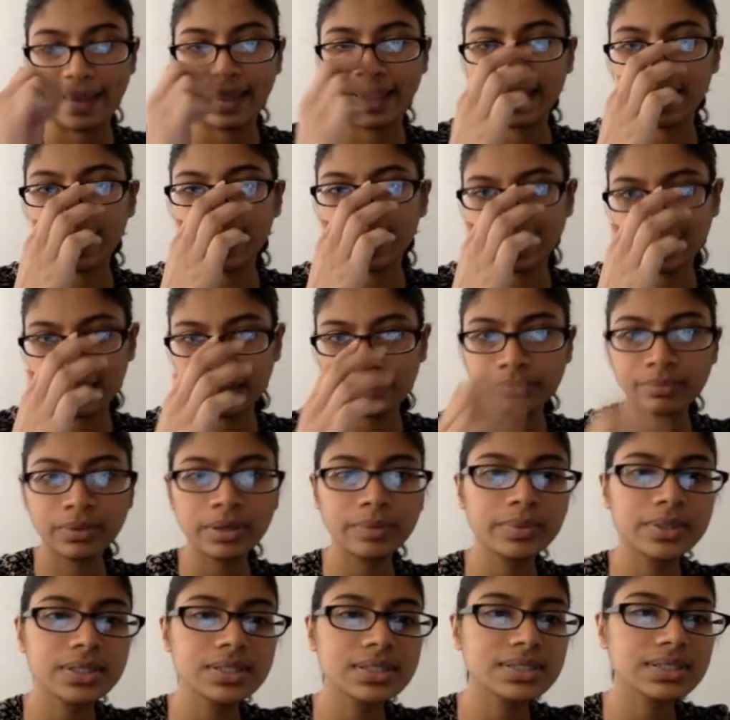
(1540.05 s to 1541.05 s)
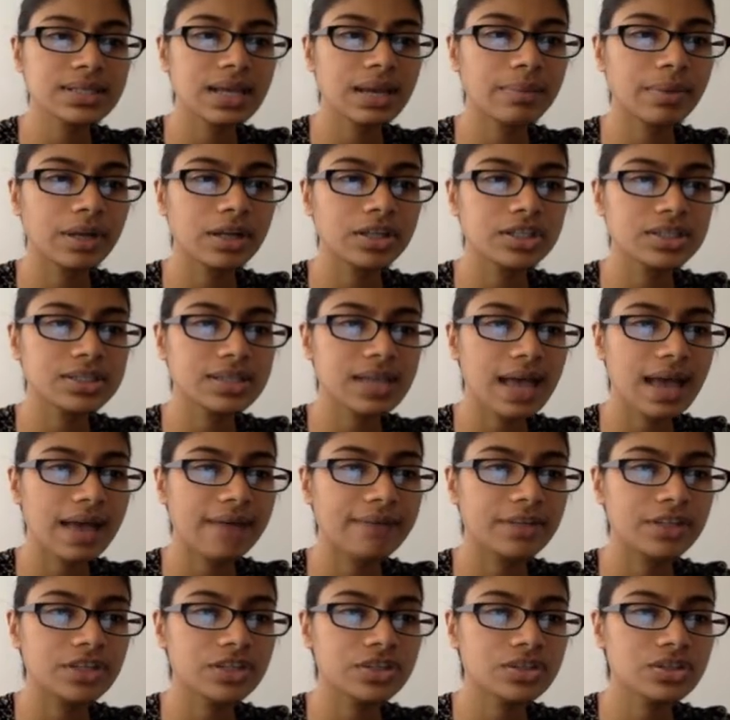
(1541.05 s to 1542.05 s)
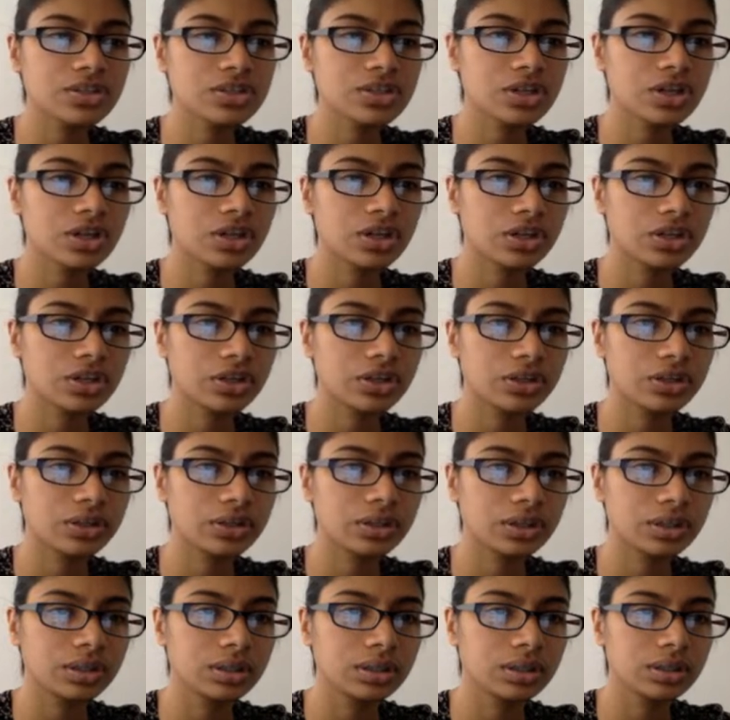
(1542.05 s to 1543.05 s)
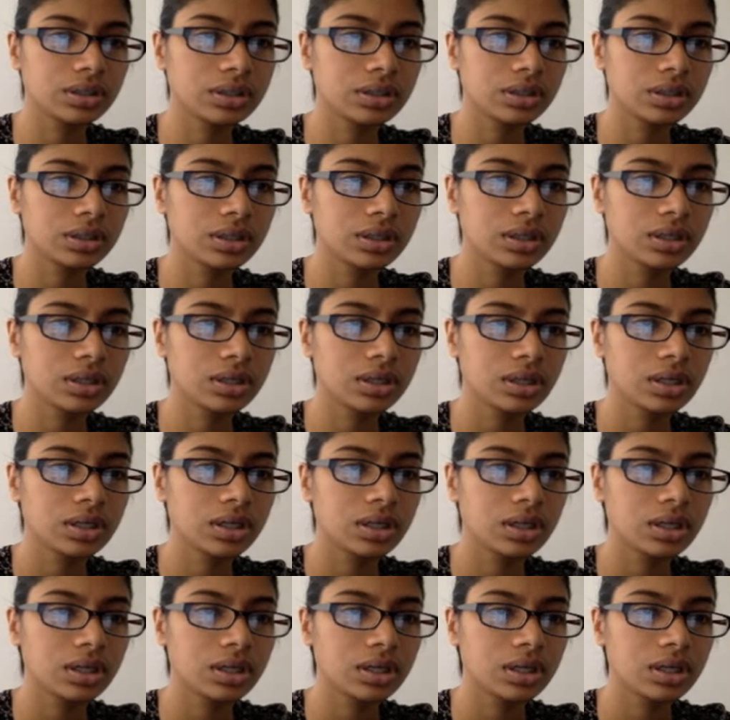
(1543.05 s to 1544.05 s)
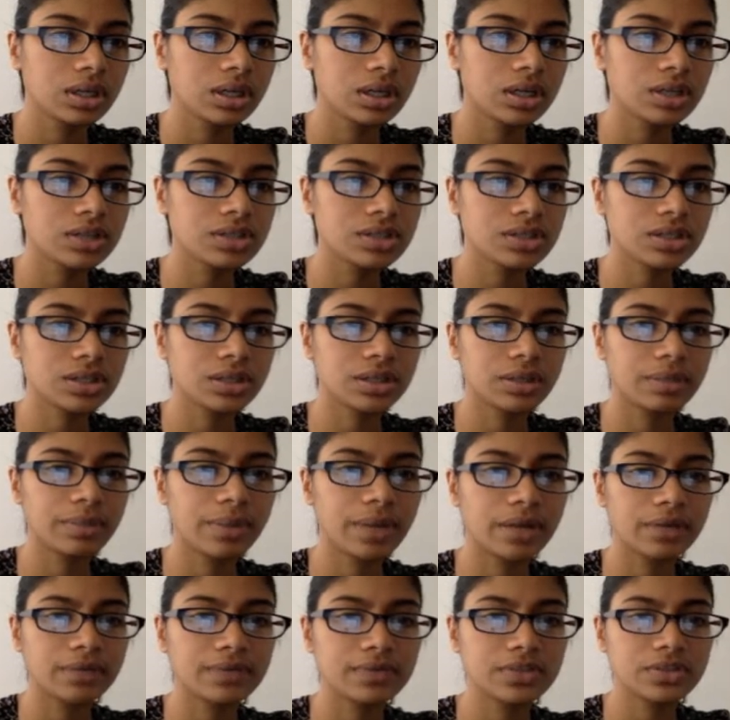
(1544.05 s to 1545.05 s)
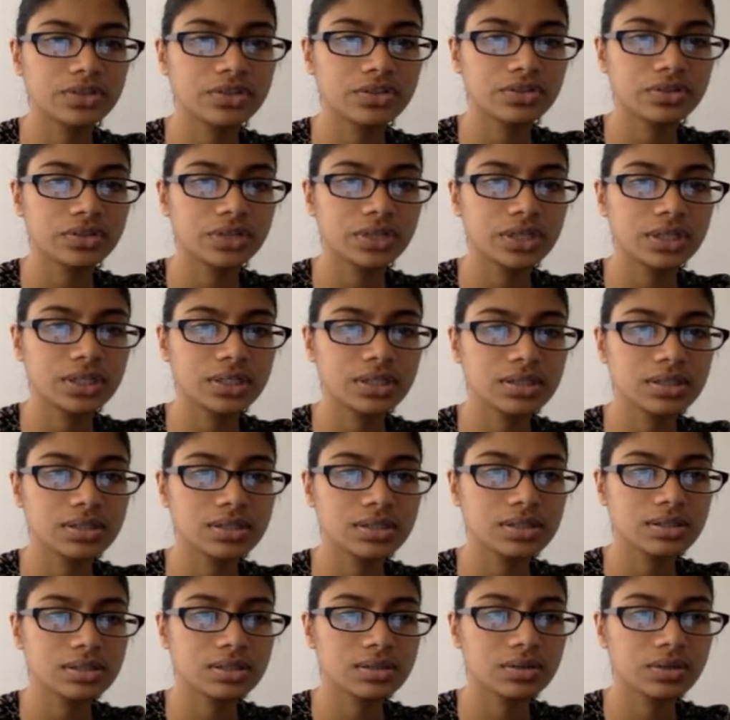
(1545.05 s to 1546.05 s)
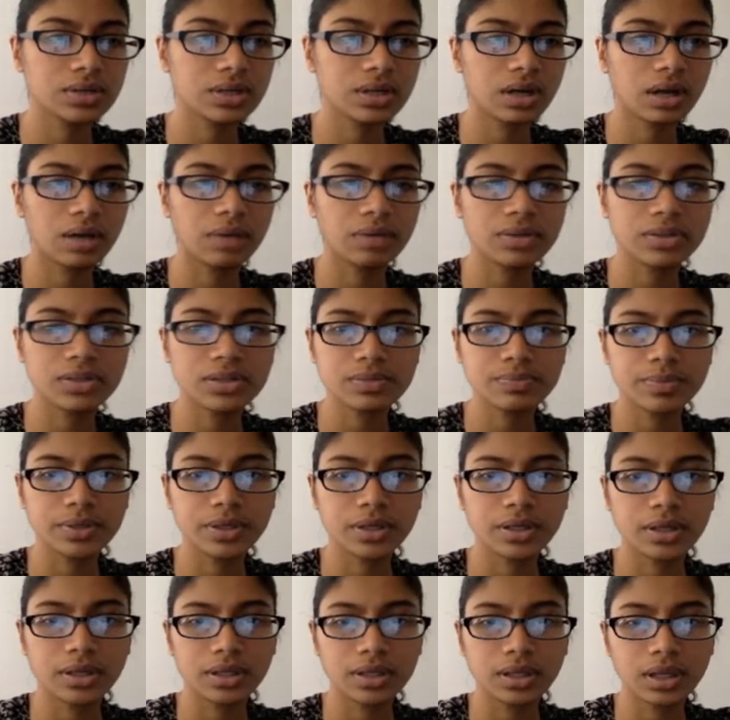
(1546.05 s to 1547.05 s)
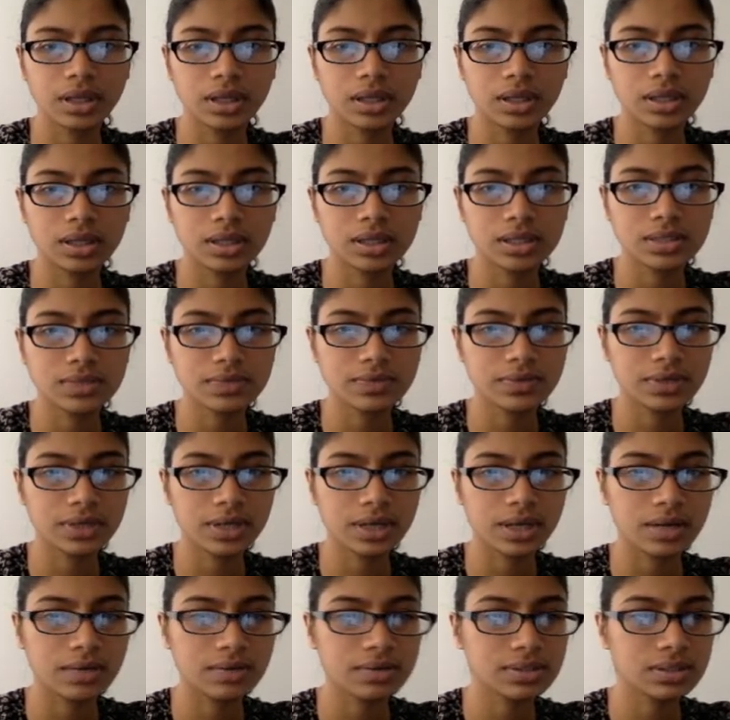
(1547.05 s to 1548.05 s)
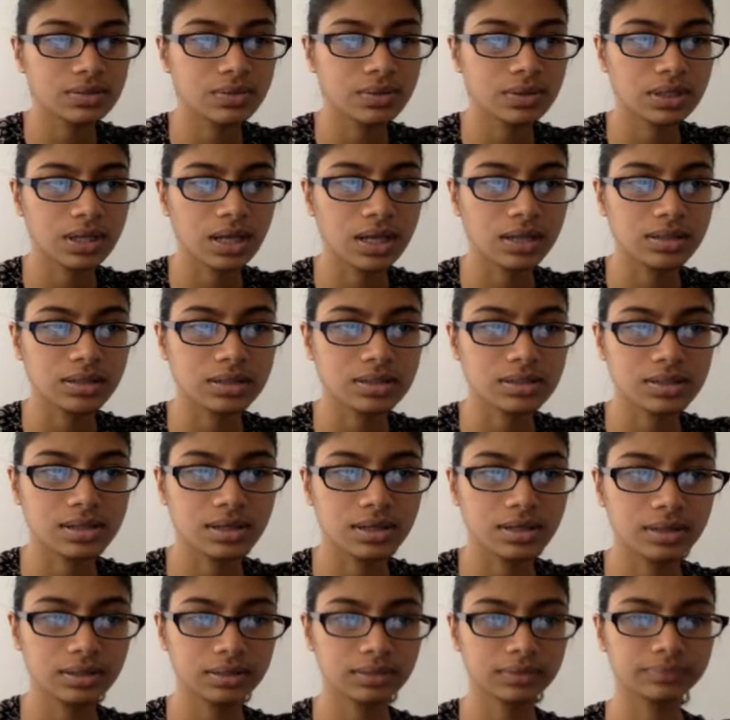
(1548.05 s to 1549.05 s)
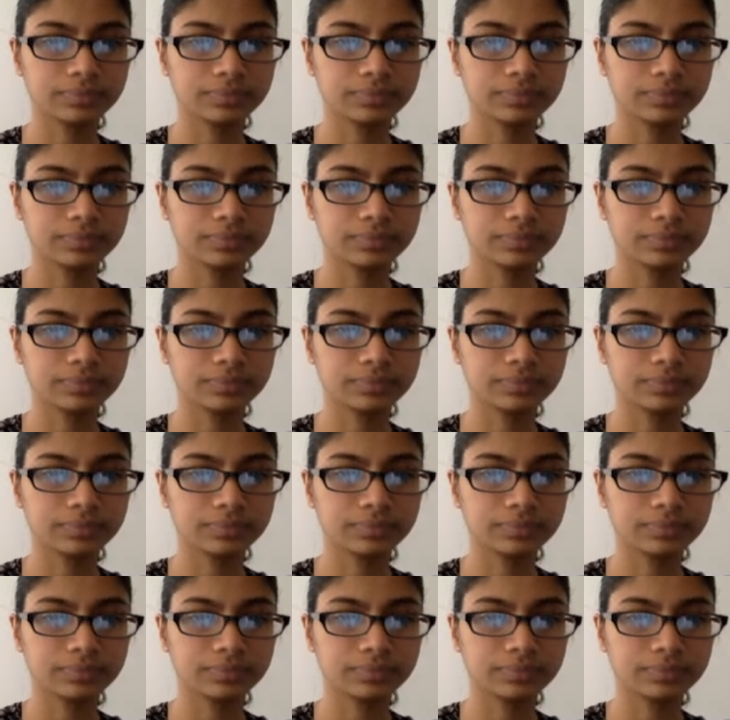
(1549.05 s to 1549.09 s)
And maybe this time I'll just have it turn a certain amount of degrees. So here I will just put this for now, see what that looks like.